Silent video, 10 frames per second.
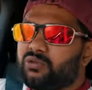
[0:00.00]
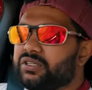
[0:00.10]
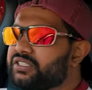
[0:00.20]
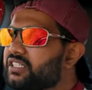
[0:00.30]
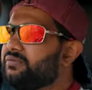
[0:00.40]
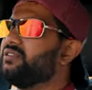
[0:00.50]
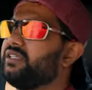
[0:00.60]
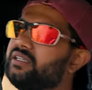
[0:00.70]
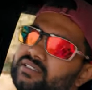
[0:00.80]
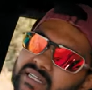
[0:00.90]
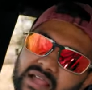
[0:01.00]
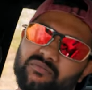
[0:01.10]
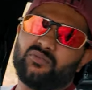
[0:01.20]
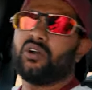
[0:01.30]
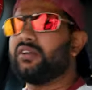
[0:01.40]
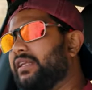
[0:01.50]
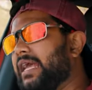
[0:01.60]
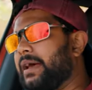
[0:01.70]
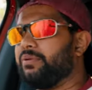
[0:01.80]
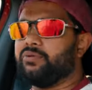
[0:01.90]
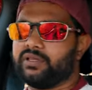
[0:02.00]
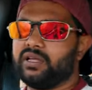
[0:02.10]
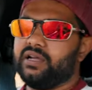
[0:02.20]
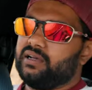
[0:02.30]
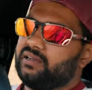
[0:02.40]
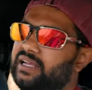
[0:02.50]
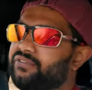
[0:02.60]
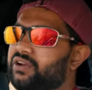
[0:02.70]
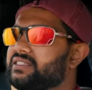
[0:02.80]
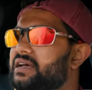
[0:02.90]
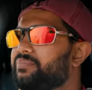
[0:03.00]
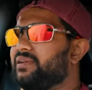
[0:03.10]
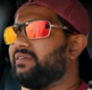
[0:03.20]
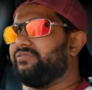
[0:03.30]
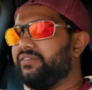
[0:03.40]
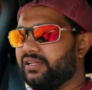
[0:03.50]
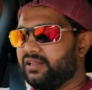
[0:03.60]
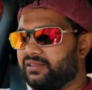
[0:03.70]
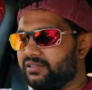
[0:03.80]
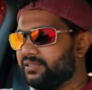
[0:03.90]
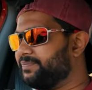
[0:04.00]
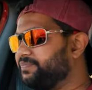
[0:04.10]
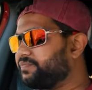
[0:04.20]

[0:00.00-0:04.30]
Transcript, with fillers: questionable things that I am not really happy with. Like, for example, I feel that the